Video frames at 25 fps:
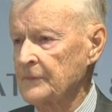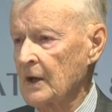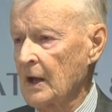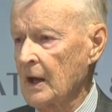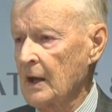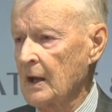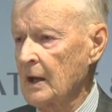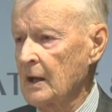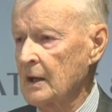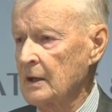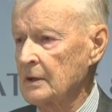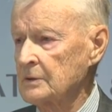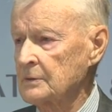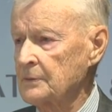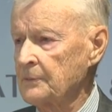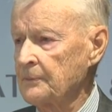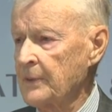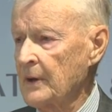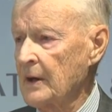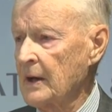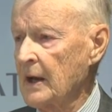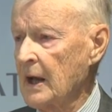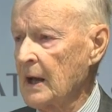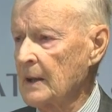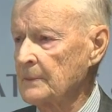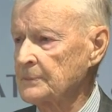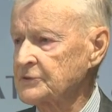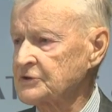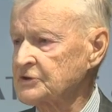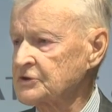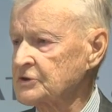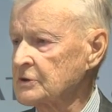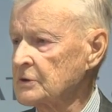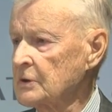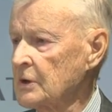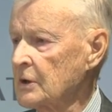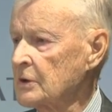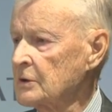and
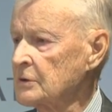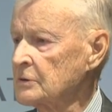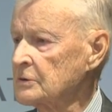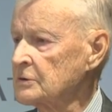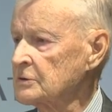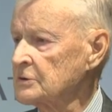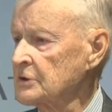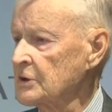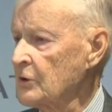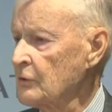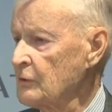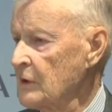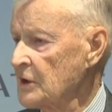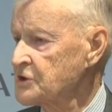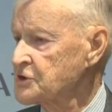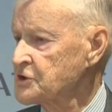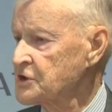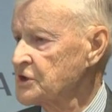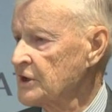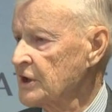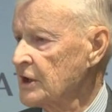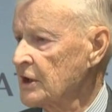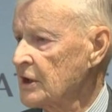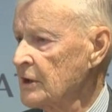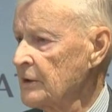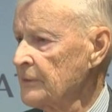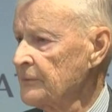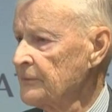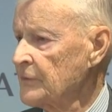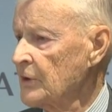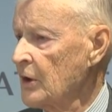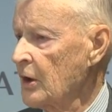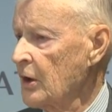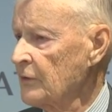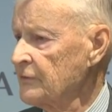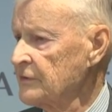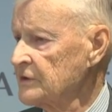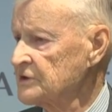perhaps the questioning
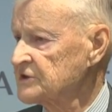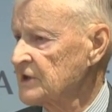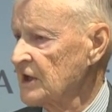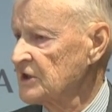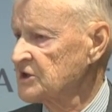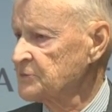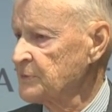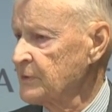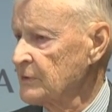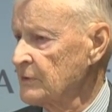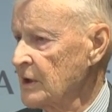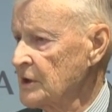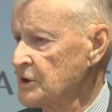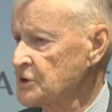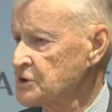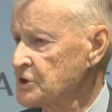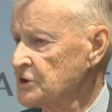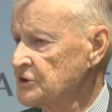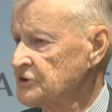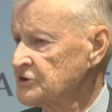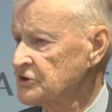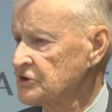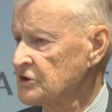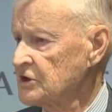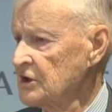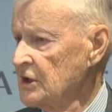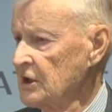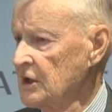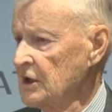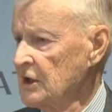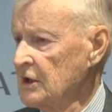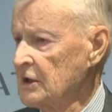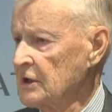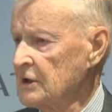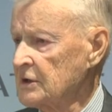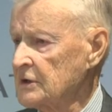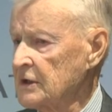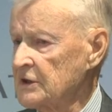of its aspirations
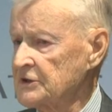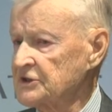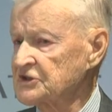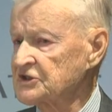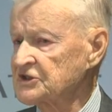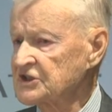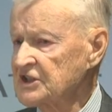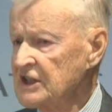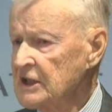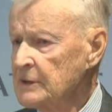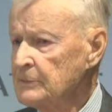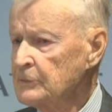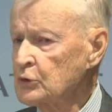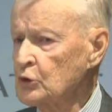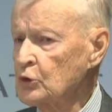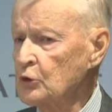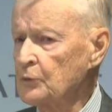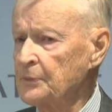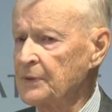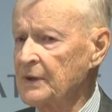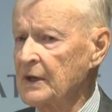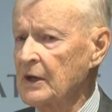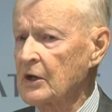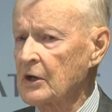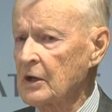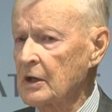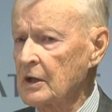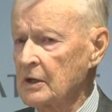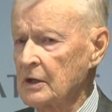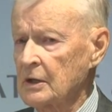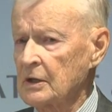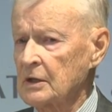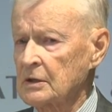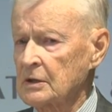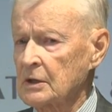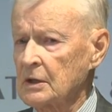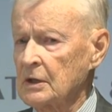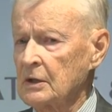that seem to be
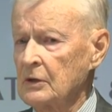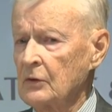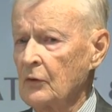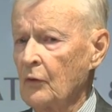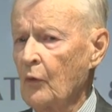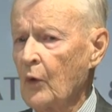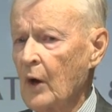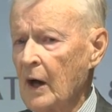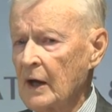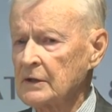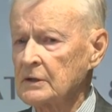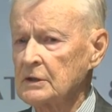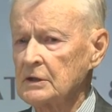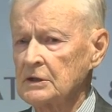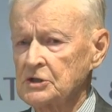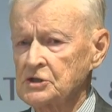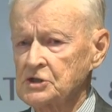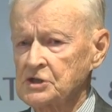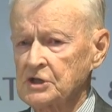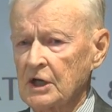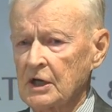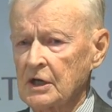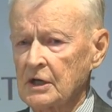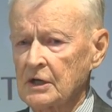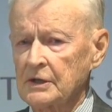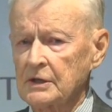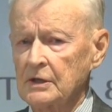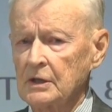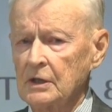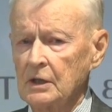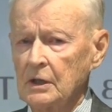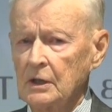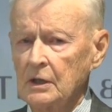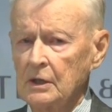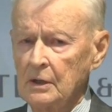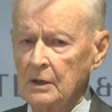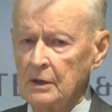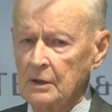currently widely shared.
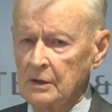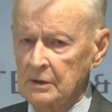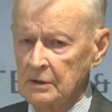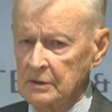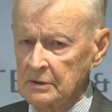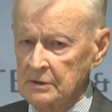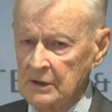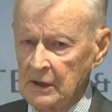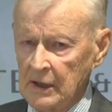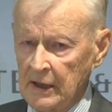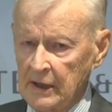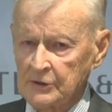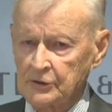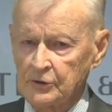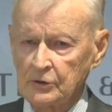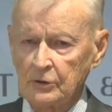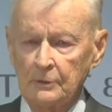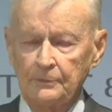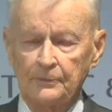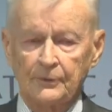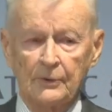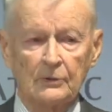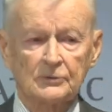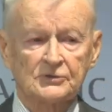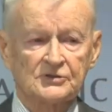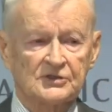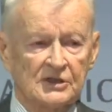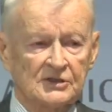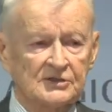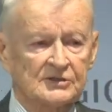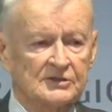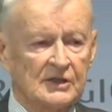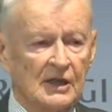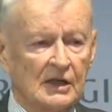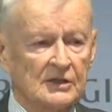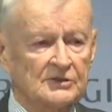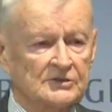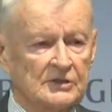The electoral
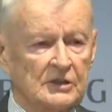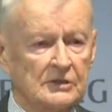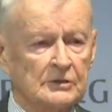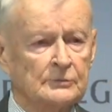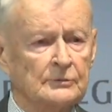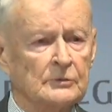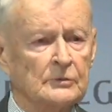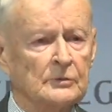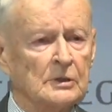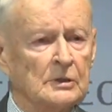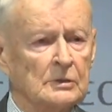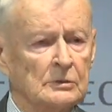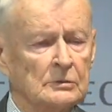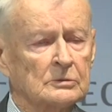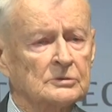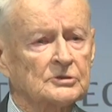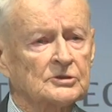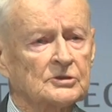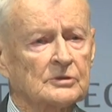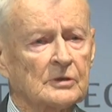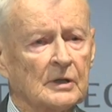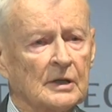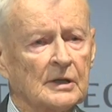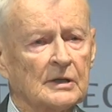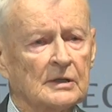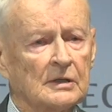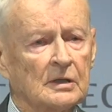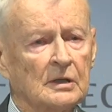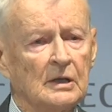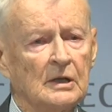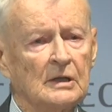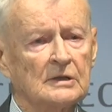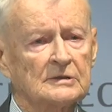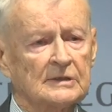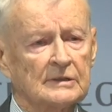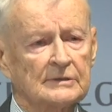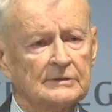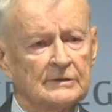process does illustrate
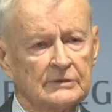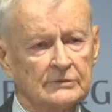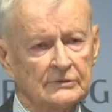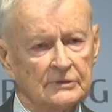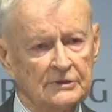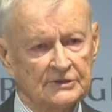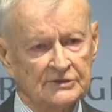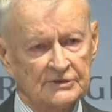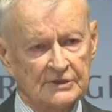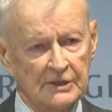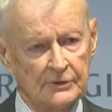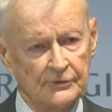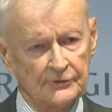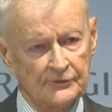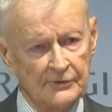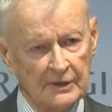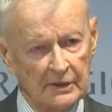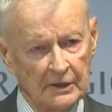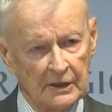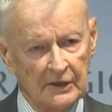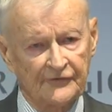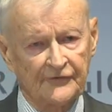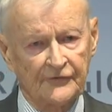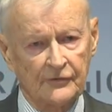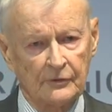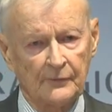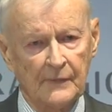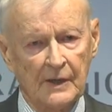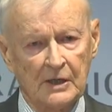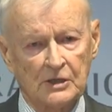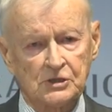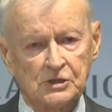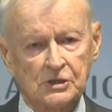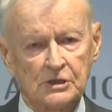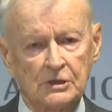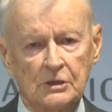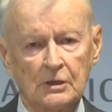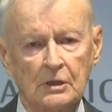that there is a real
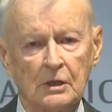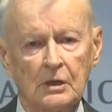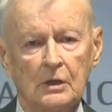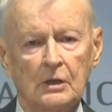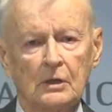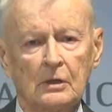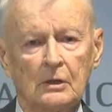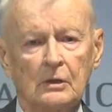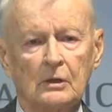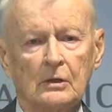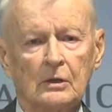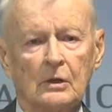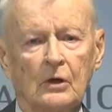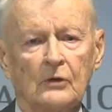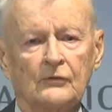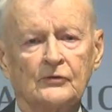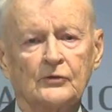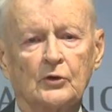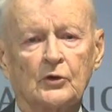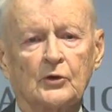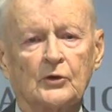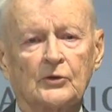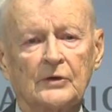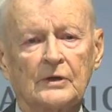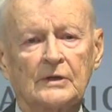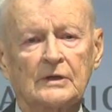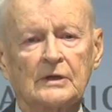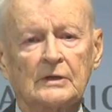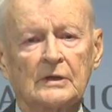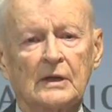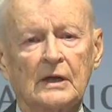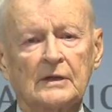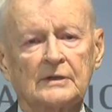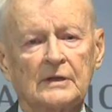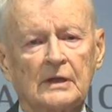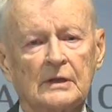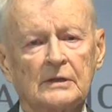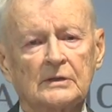affirmation of Ukrainian
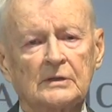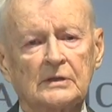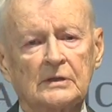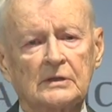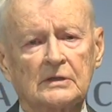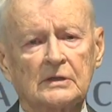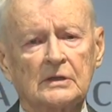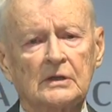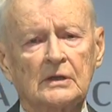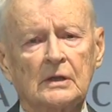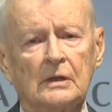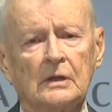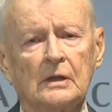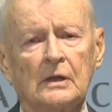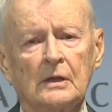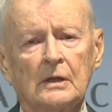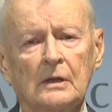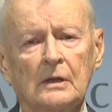identity,